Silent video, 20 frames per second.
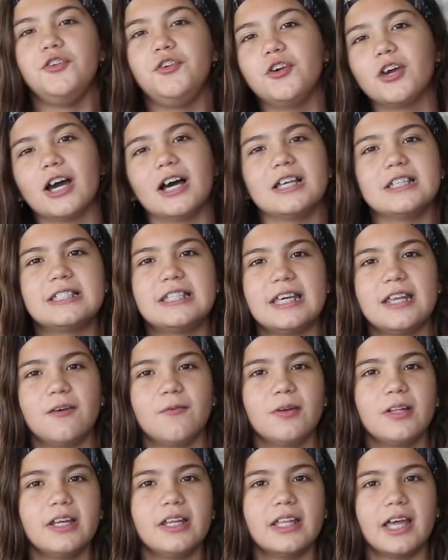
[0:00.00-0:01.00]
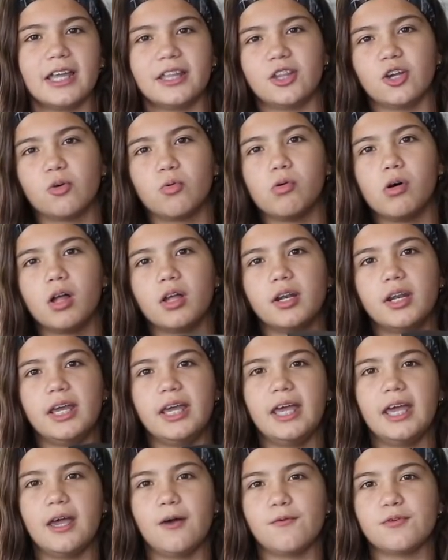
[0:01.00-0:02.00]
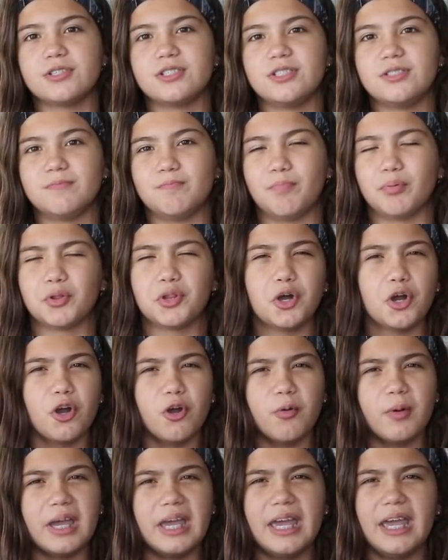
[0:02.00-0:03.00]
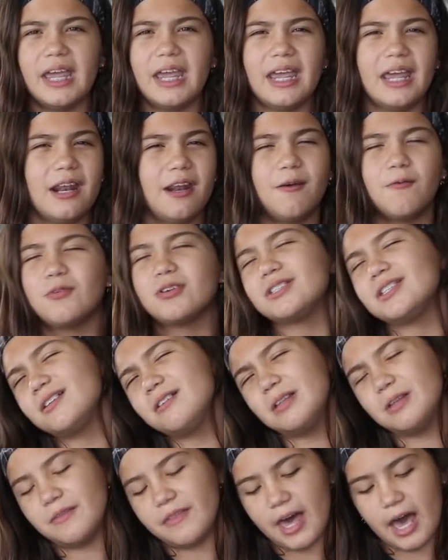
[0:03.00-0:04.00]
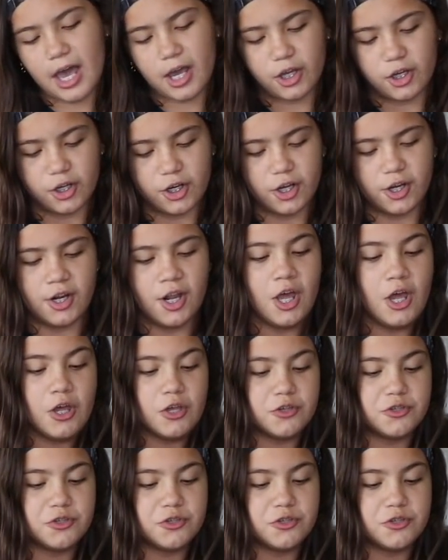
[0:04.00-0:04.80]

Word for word: You guys didn't really like the quality. It was blurry and it wasn't that good.